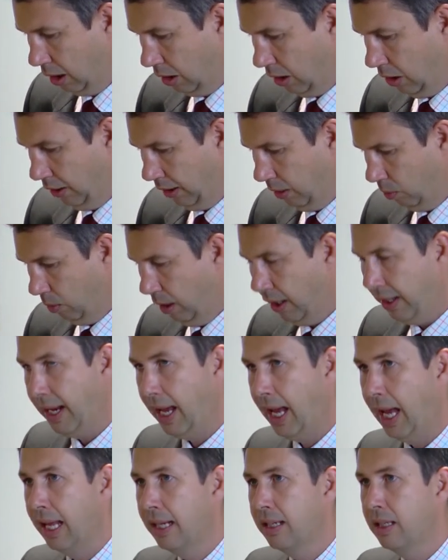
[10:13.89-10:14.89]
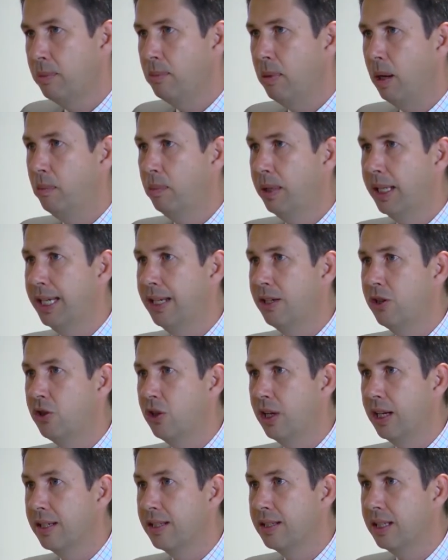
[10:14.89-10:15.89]
on the one hand, the public
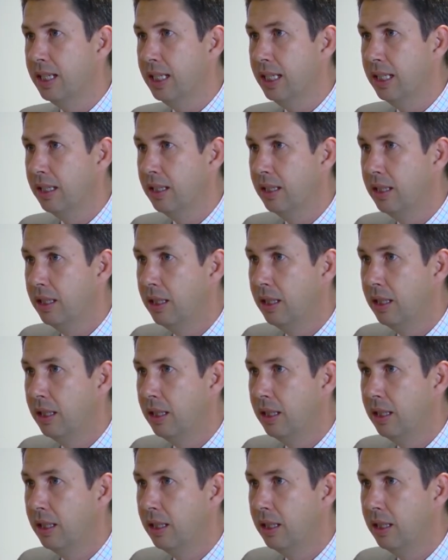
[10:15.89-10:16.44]
interest in